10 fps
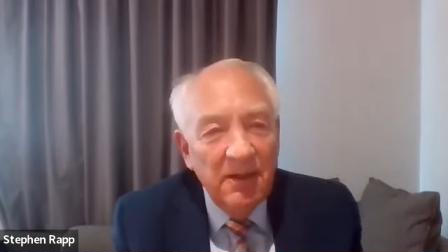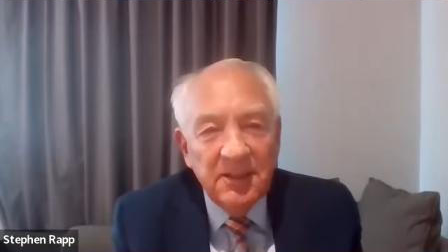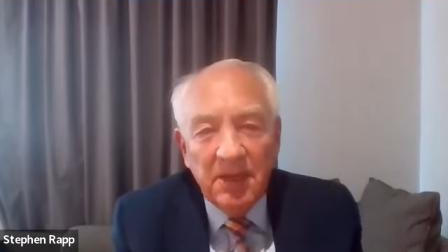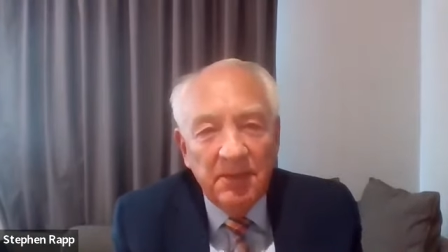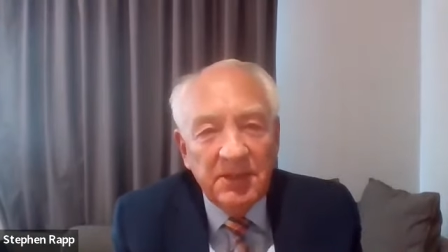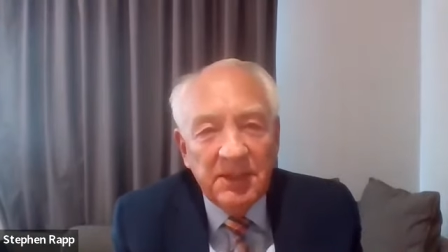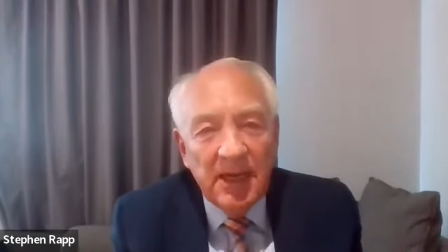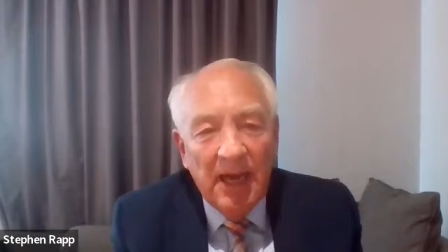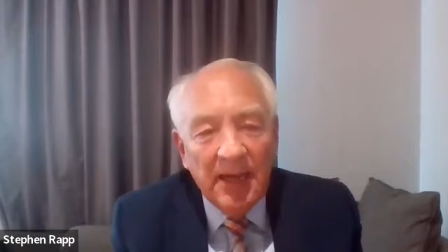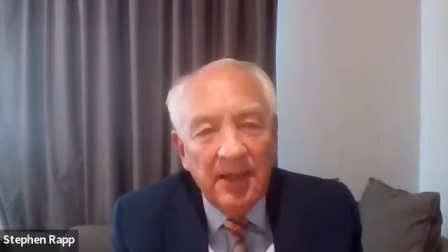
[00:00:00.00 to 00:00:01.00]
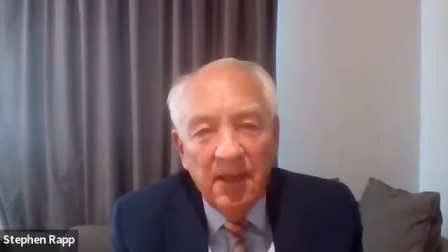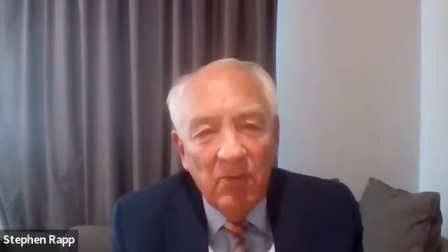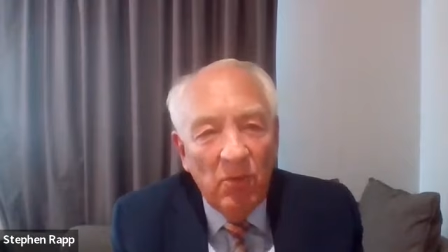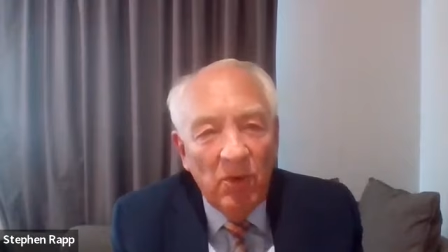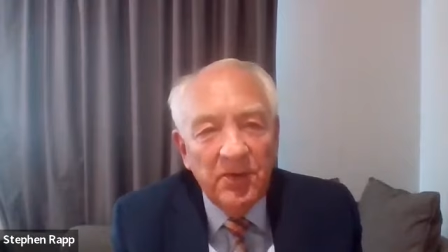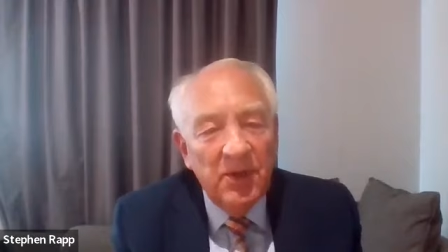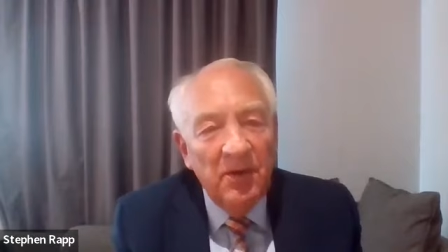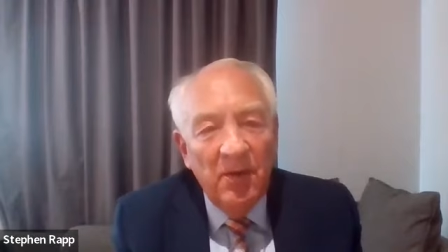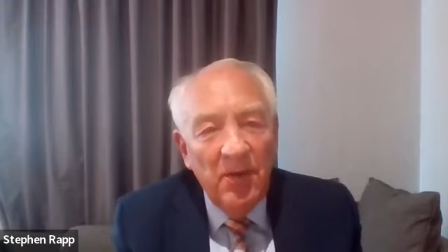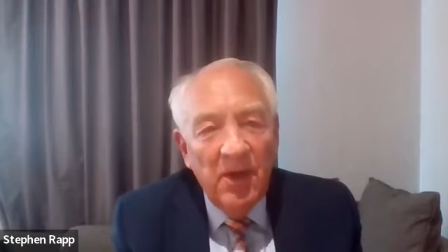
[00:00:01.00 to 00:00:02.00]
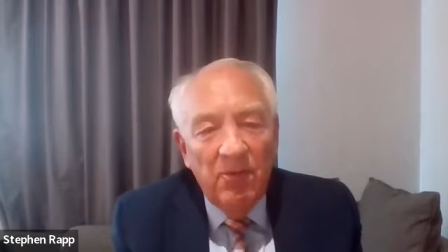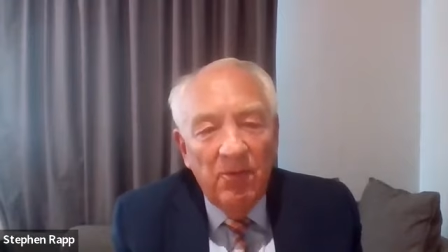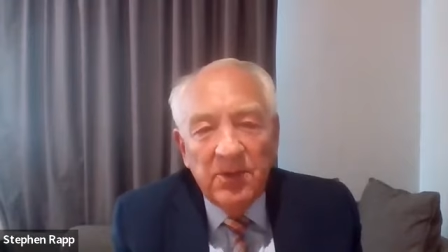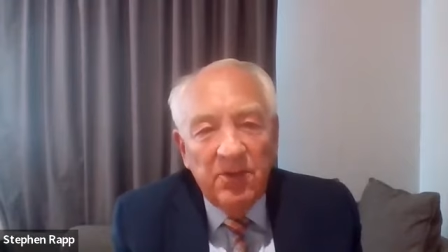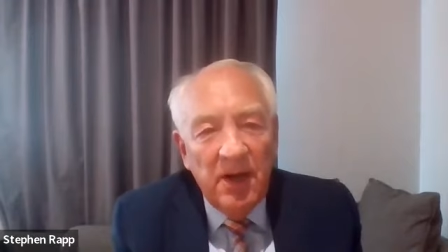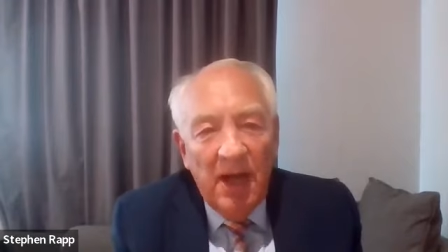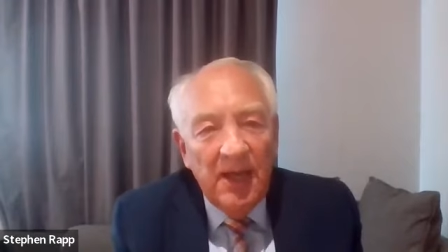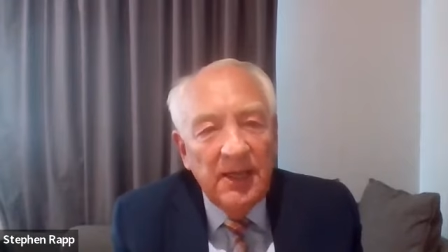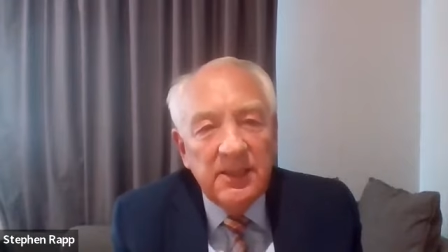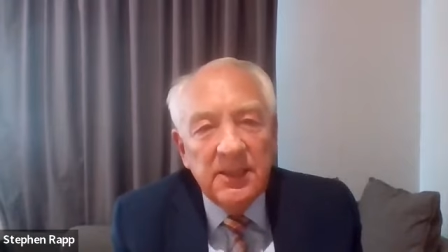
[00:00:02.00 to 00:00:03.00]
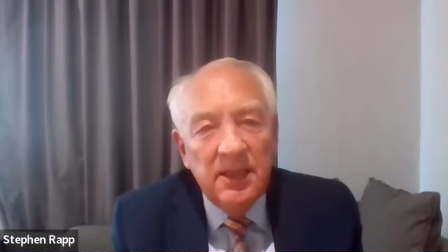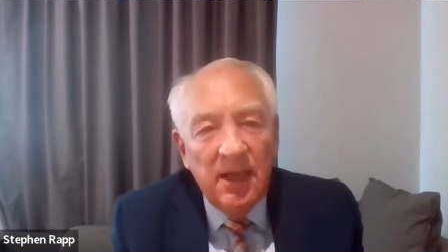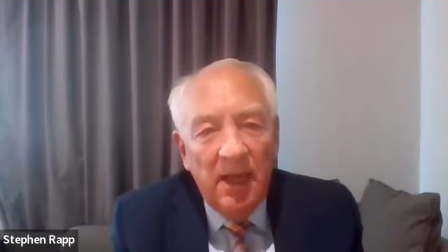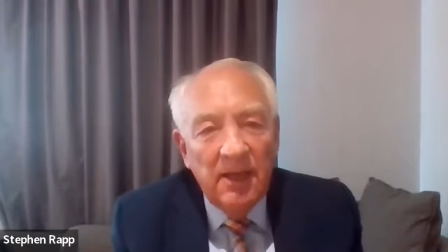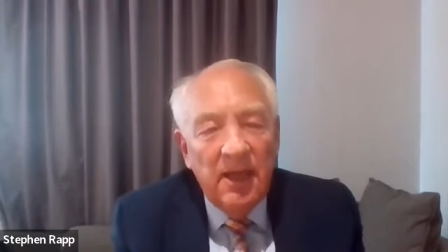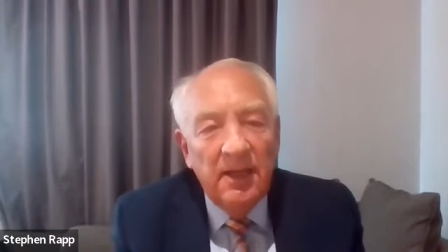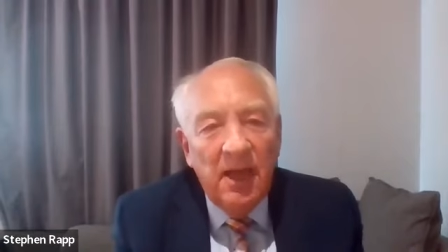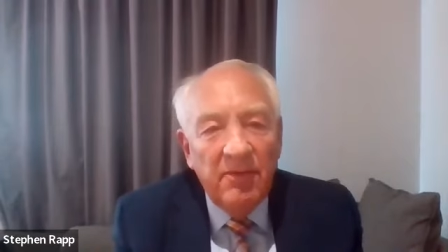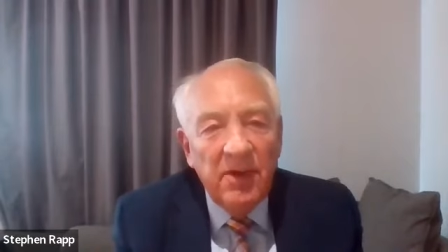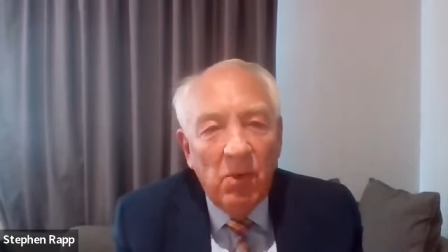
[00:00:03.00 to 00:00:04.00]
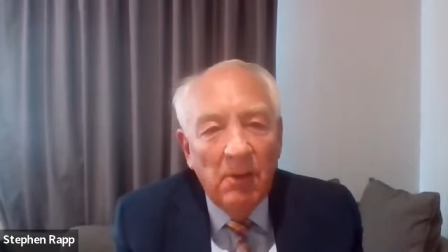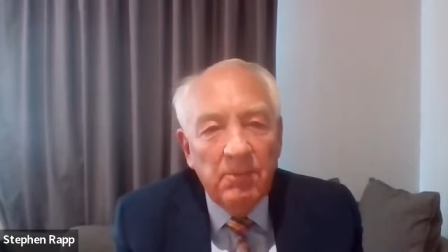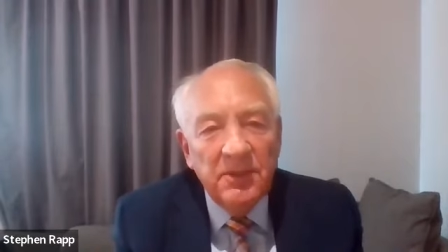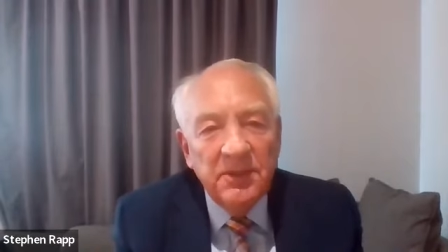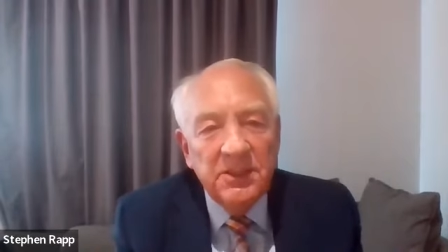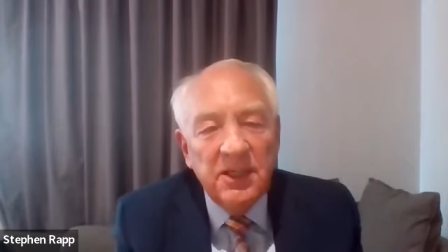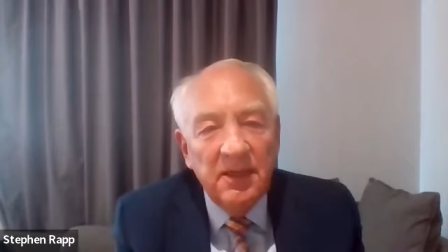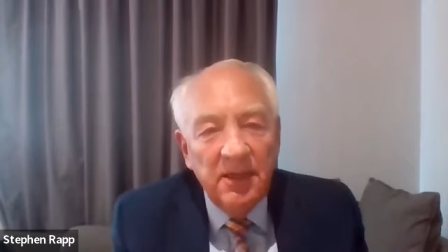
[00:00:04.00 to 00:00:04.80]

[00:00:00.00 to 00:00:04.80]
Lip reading: sometimes attacking them with grenades and heavy weapons,